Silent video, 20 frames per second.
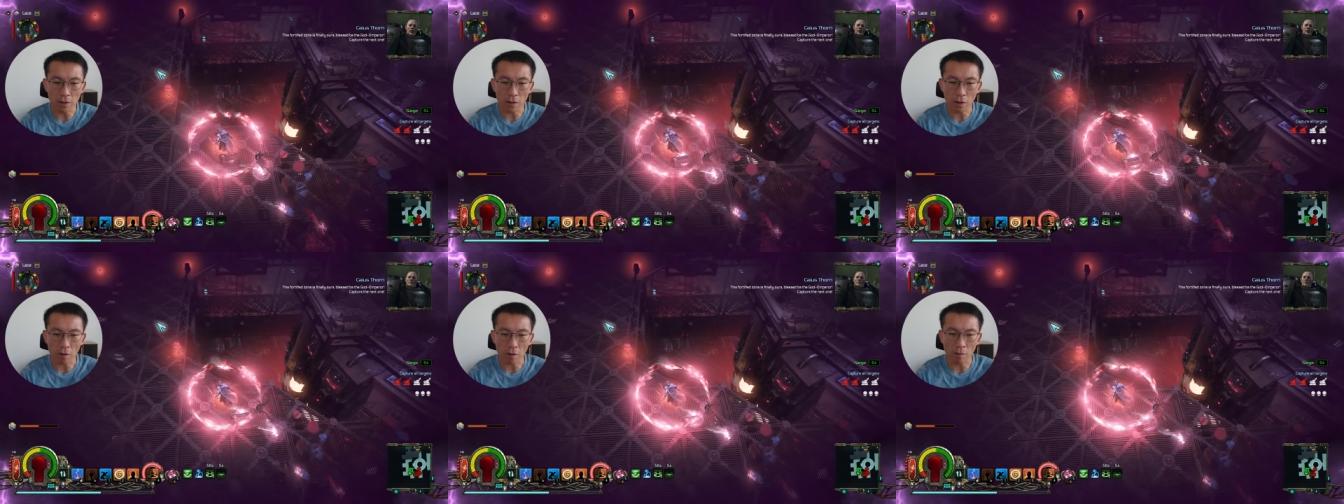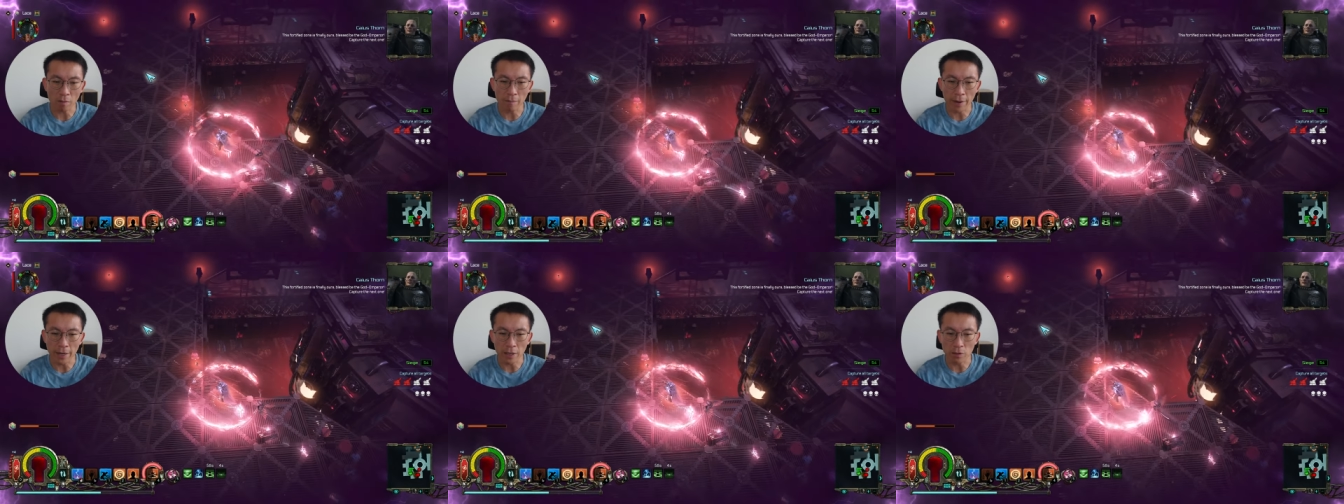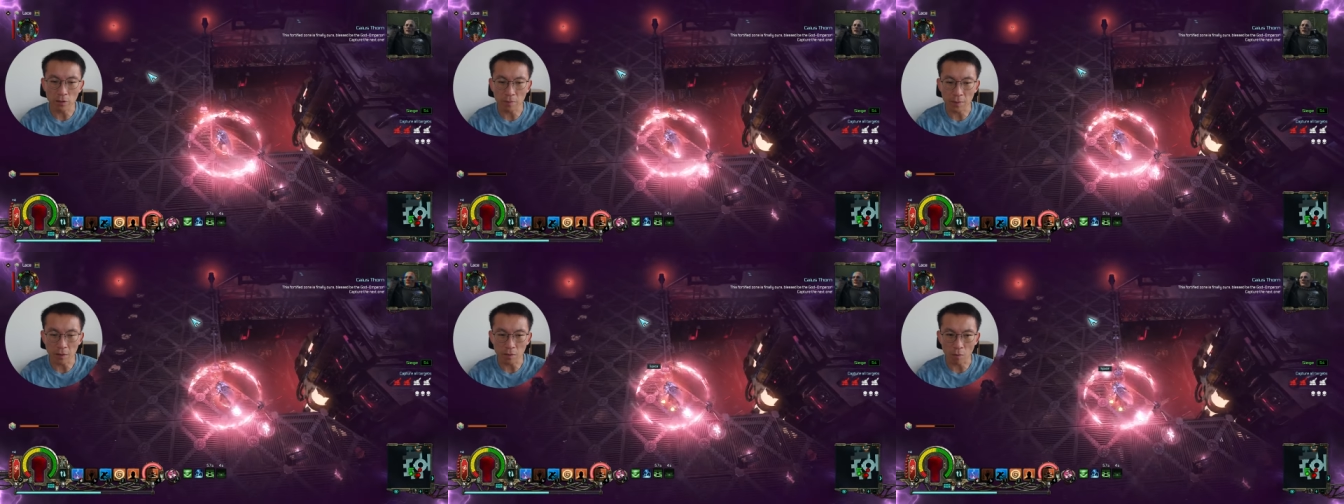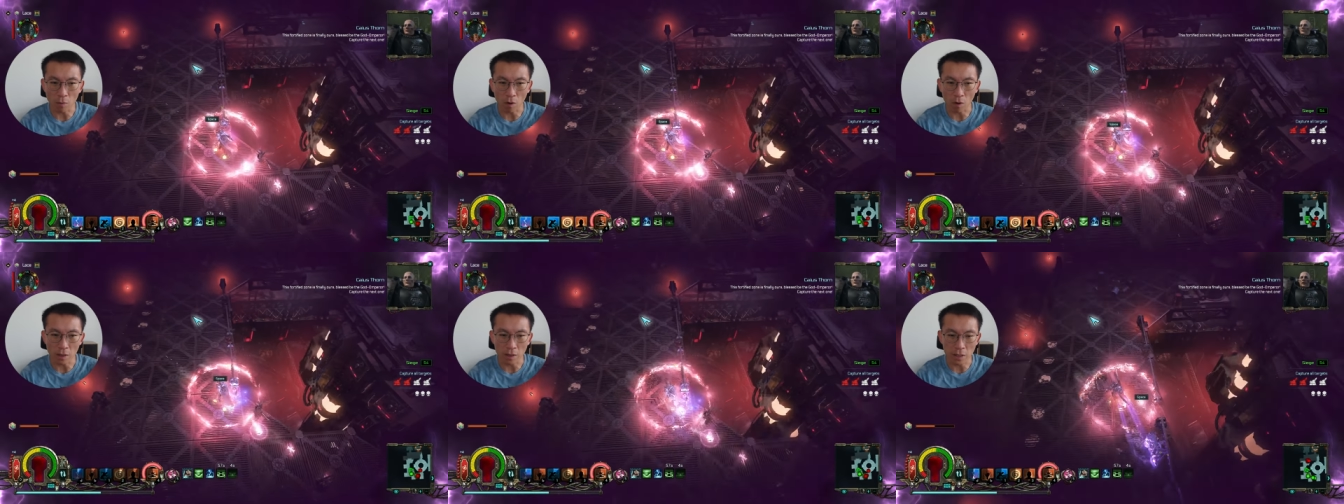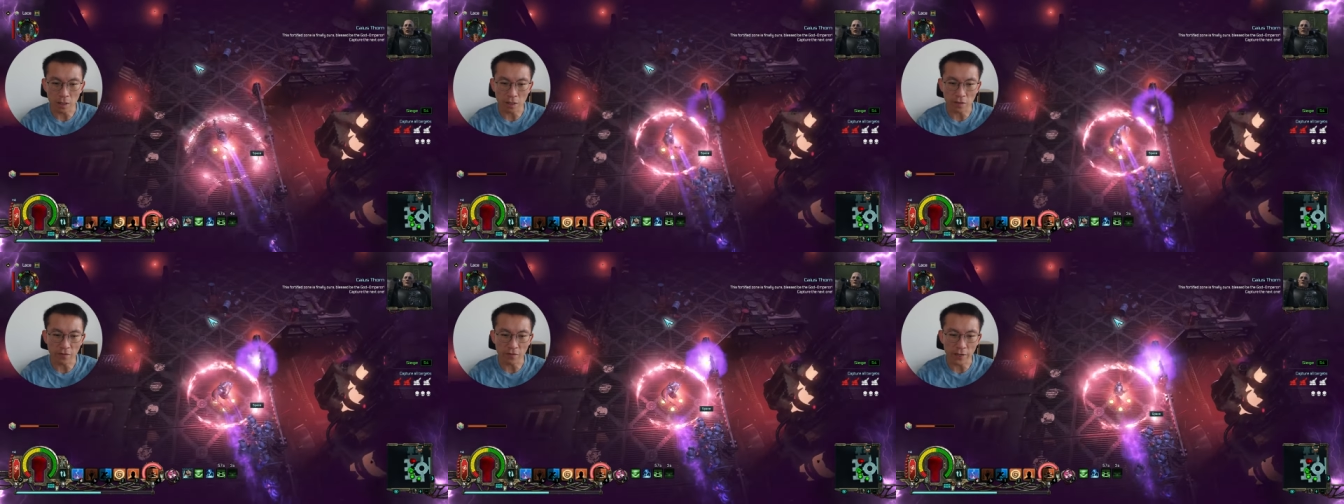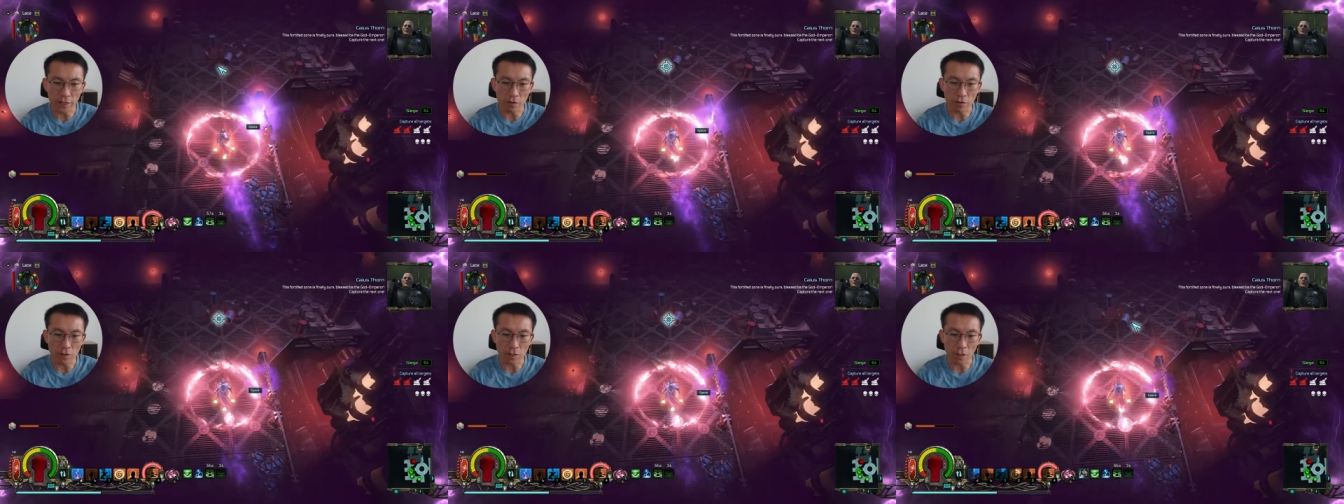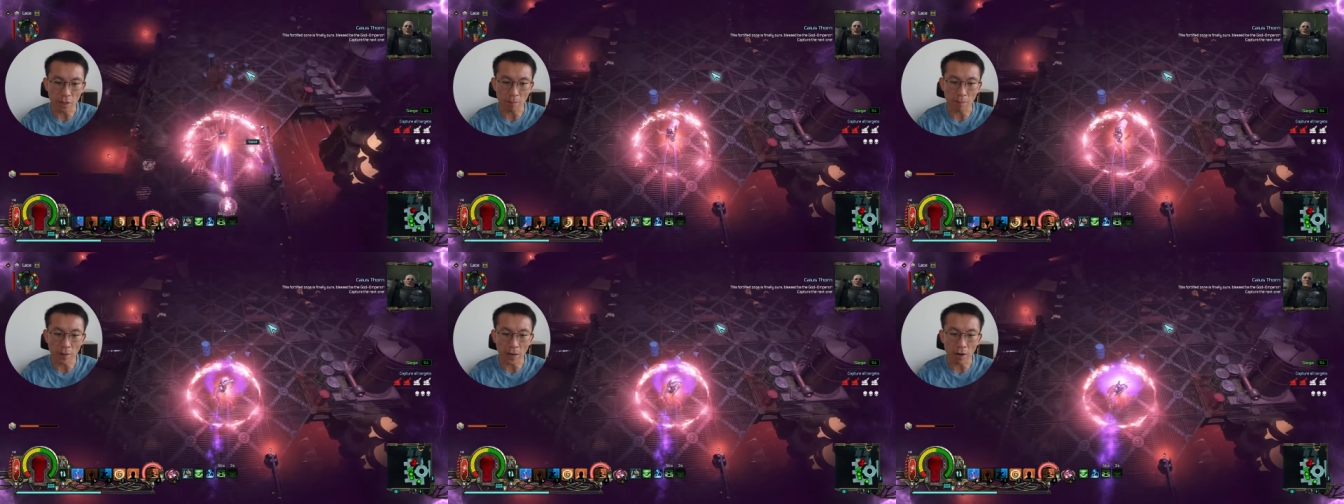not meant to be what this video is
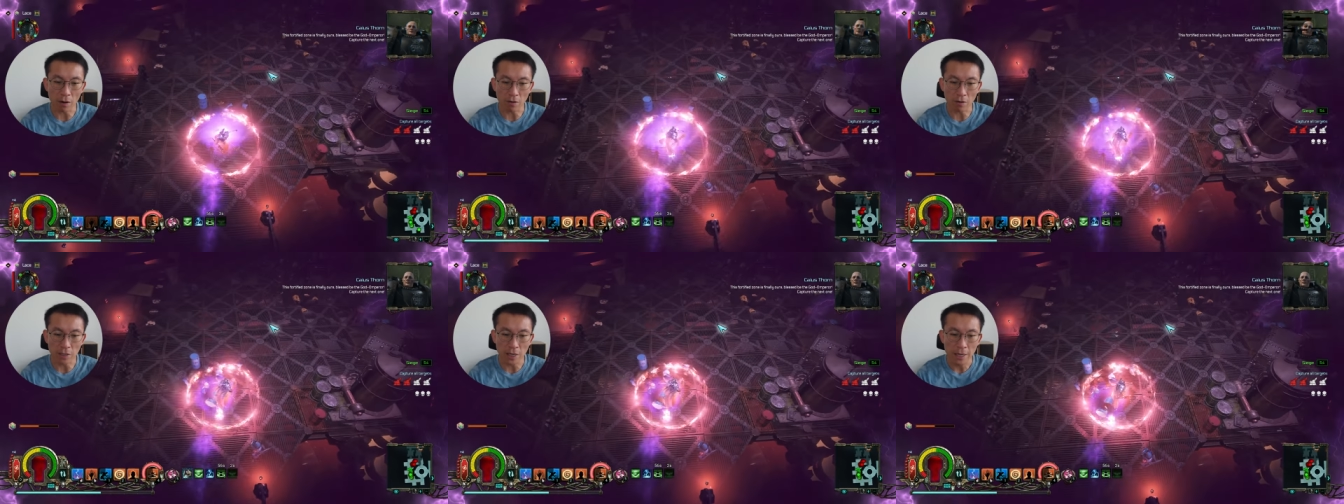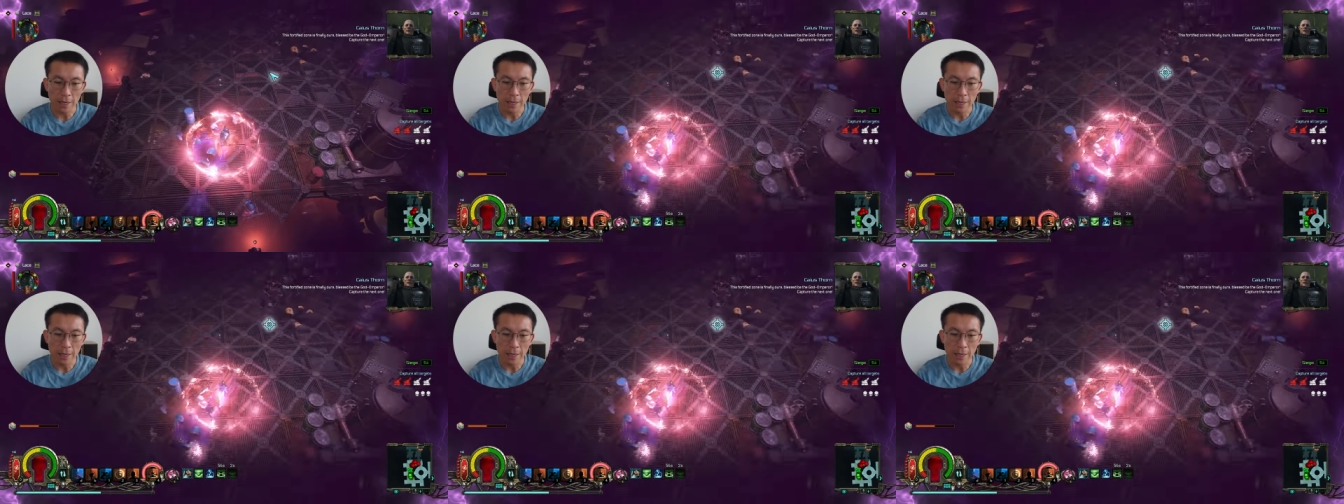about,